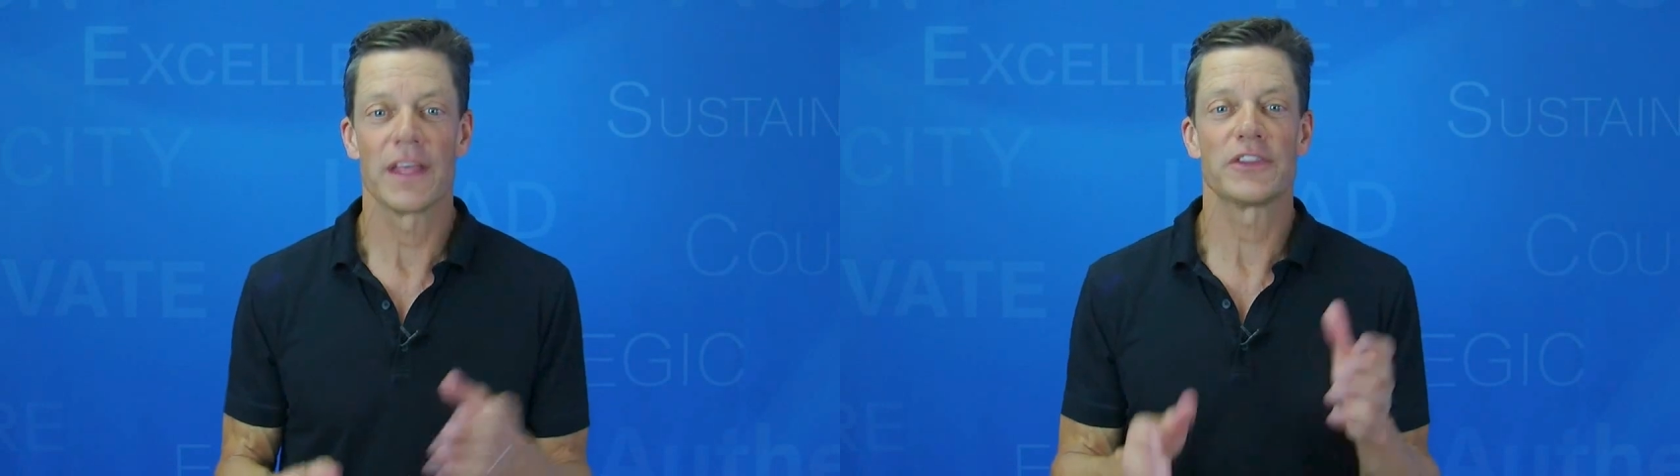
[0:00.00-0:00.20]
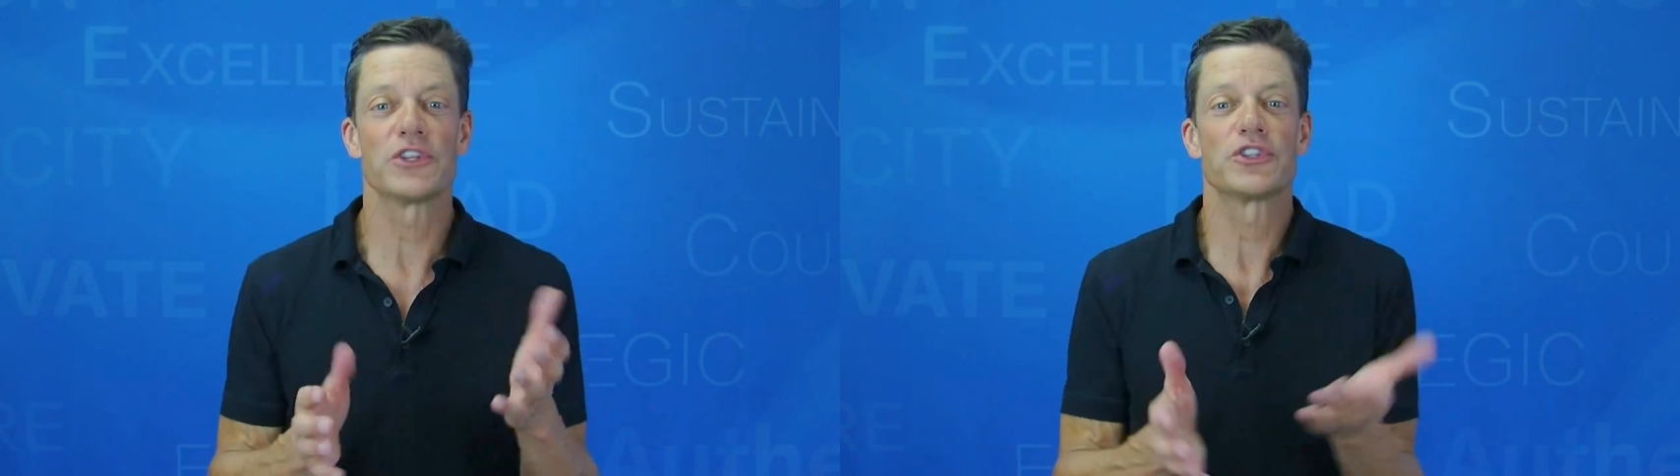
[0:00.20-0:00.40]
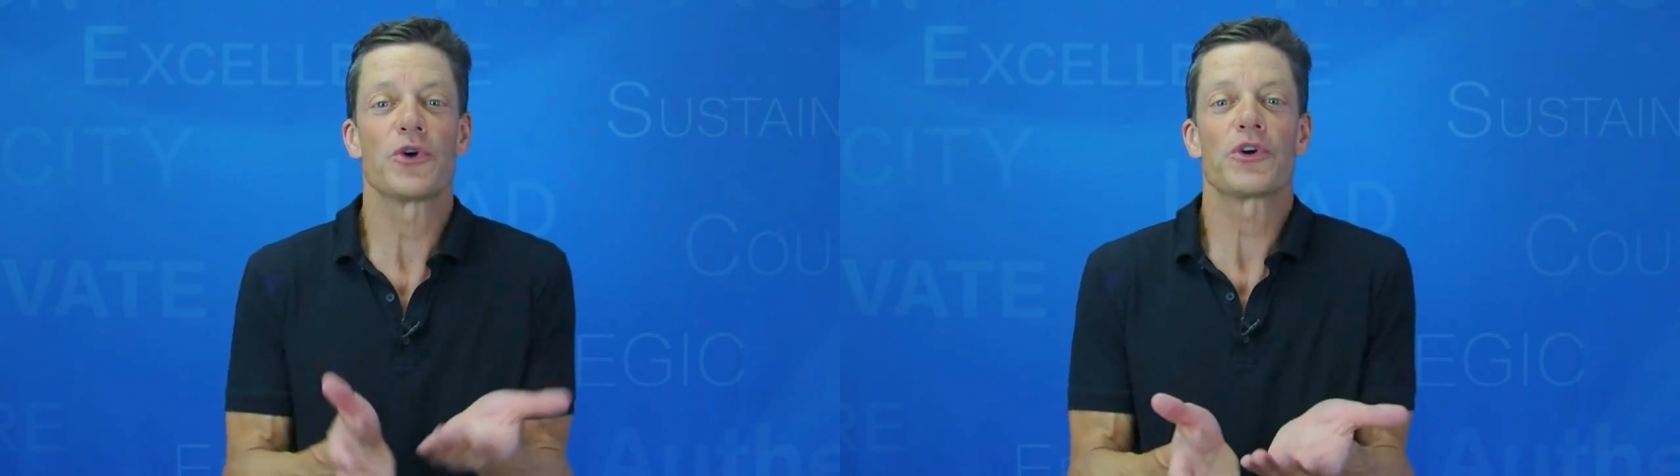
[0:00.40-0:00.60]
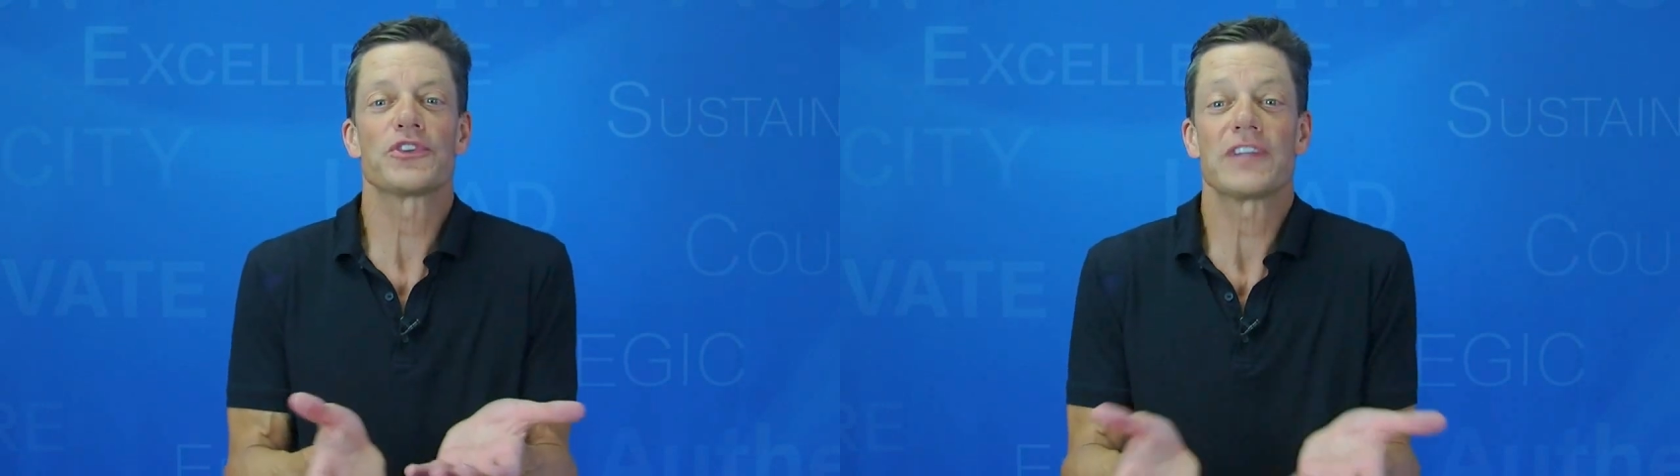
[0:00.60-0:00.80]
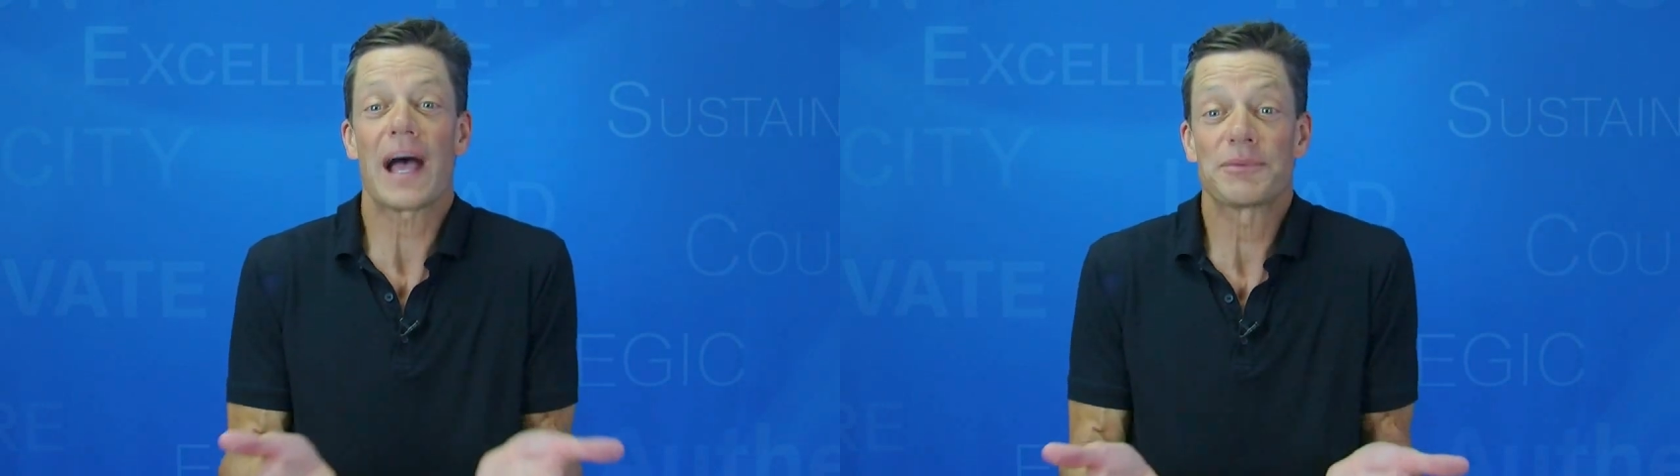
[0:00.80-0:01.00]
that the donor
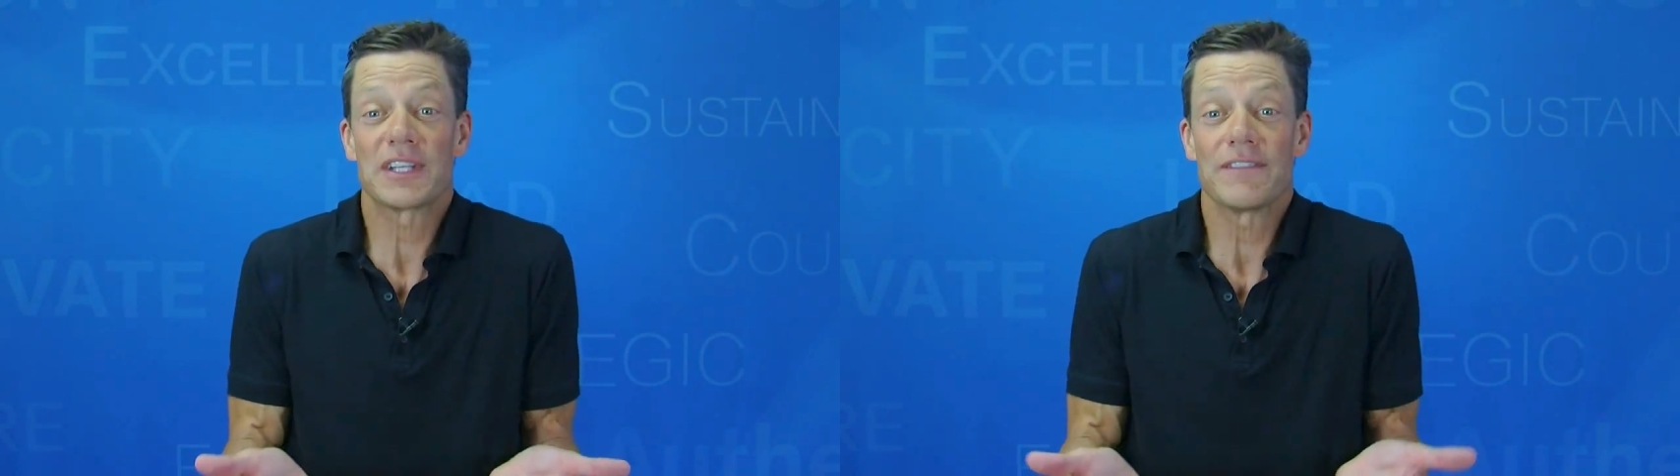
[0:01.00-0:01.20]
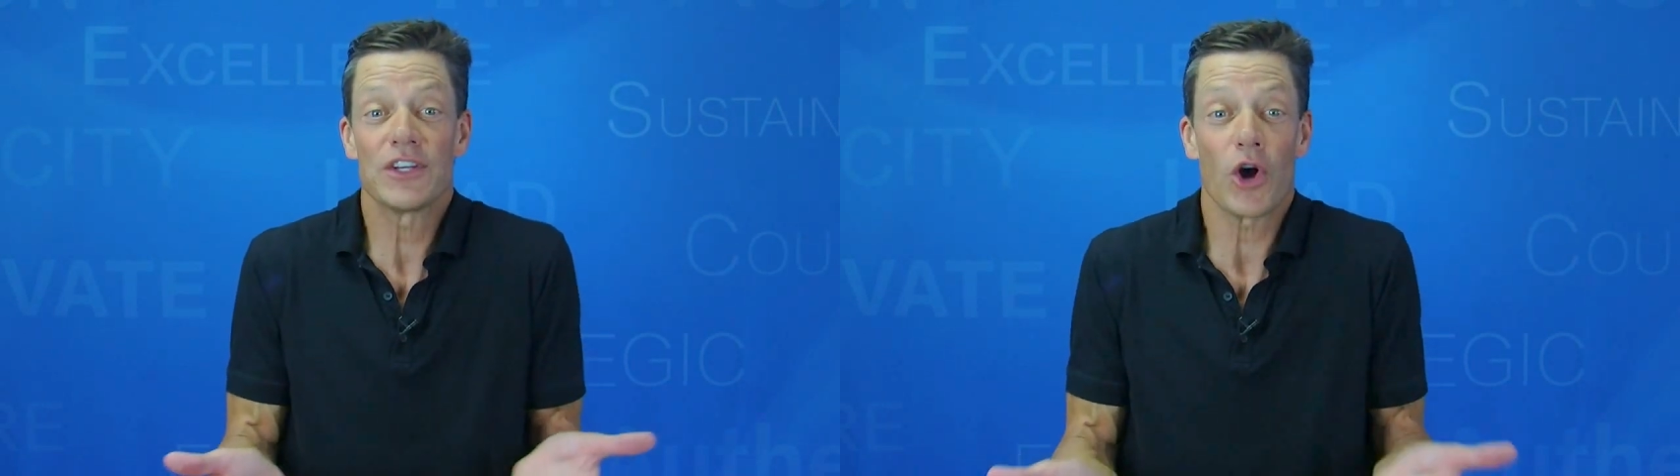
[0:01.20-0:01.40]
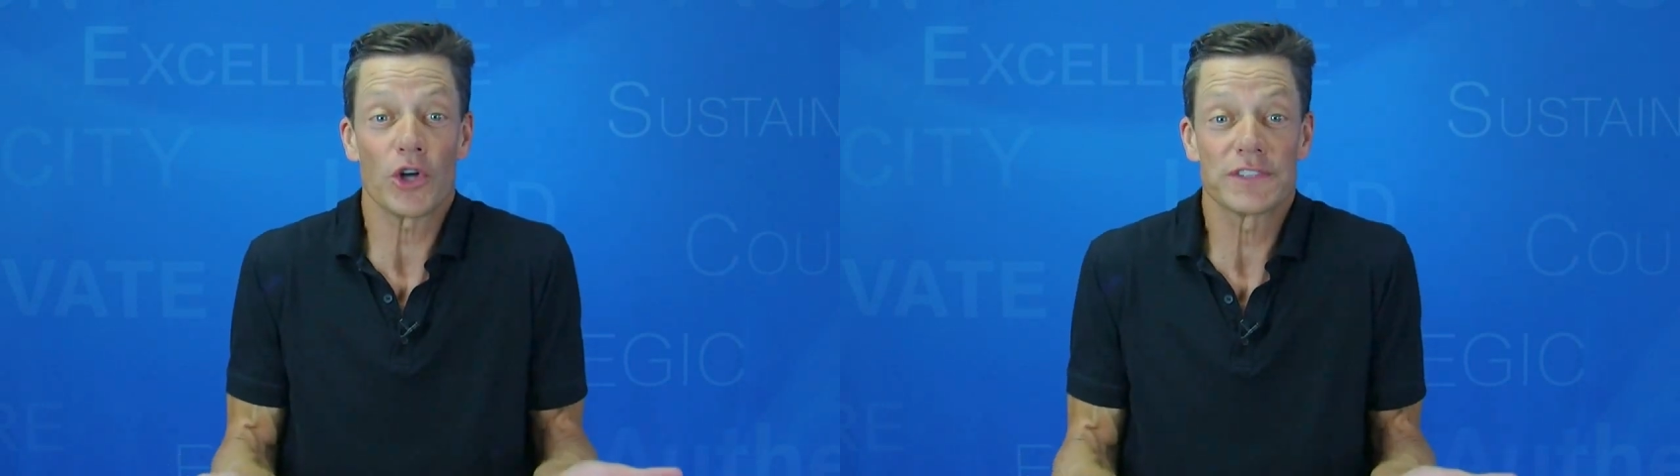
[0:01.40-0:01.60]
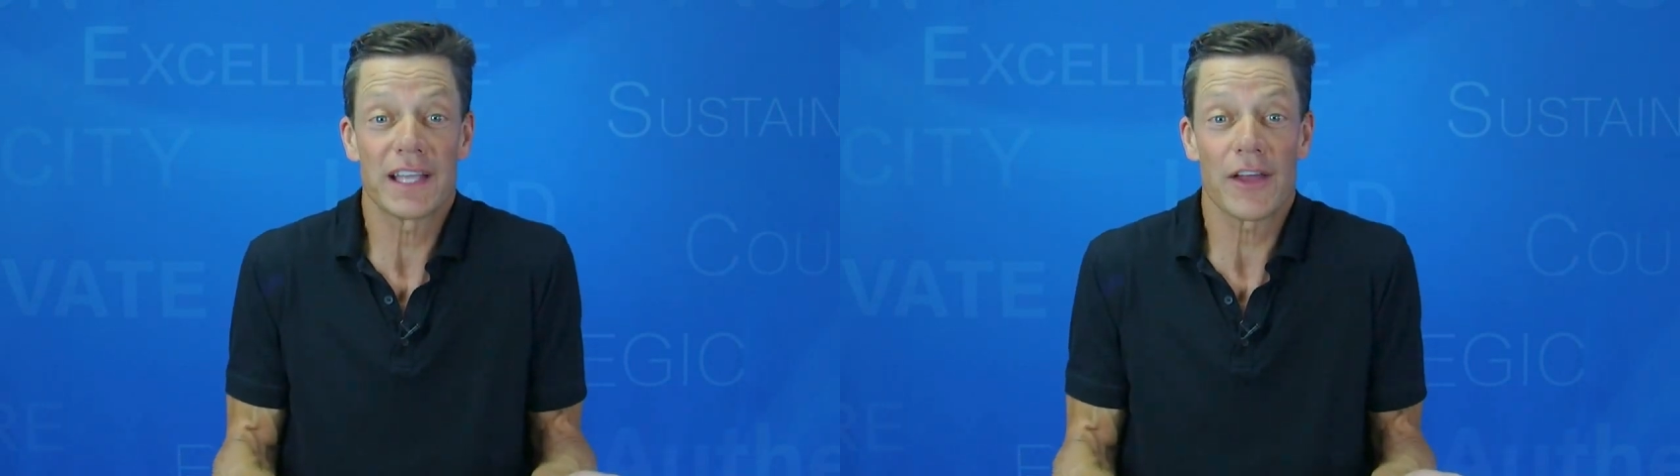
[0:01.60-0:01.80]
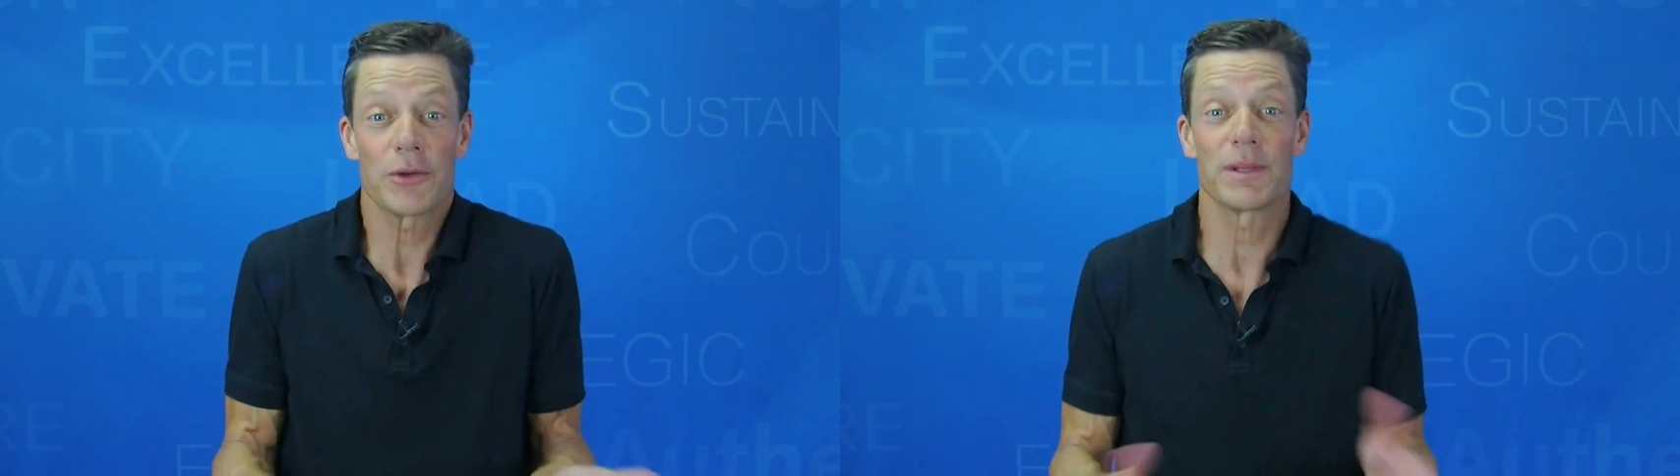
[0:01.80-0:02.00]
stops giving
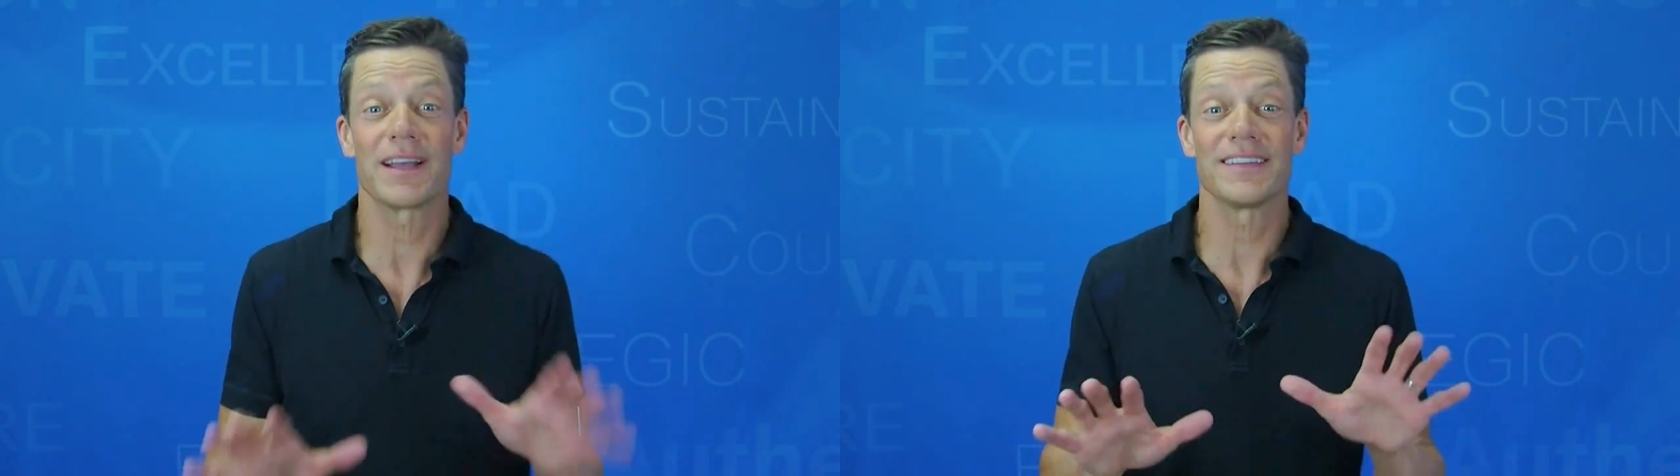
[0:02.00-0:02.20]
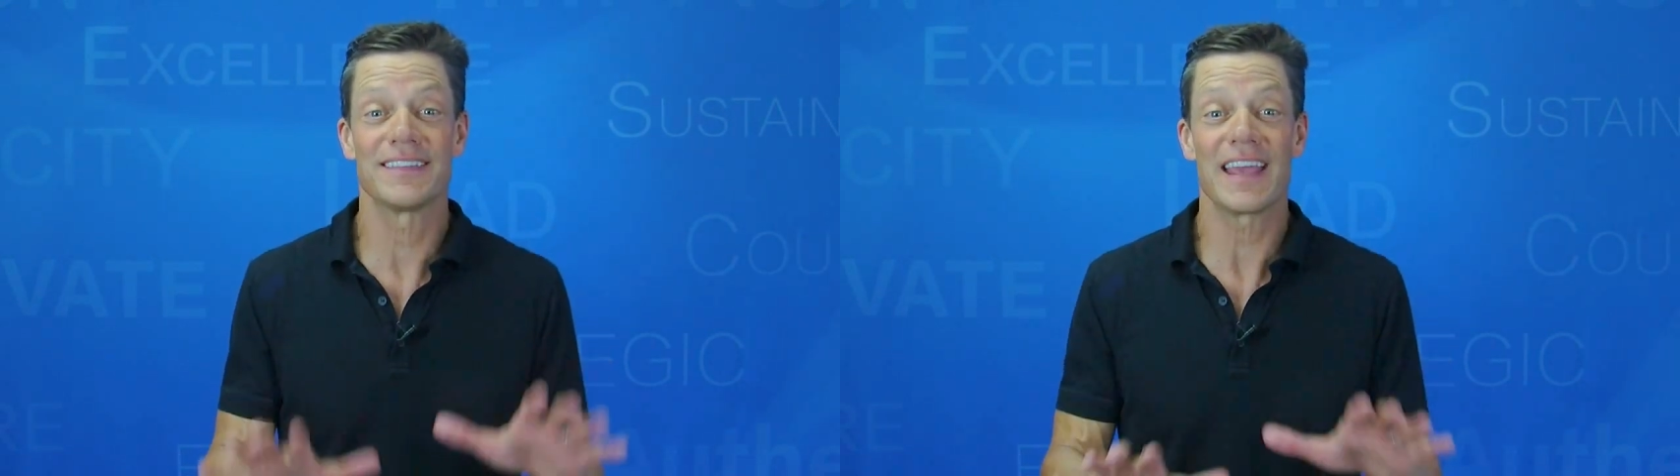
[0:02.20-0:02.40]
altogether because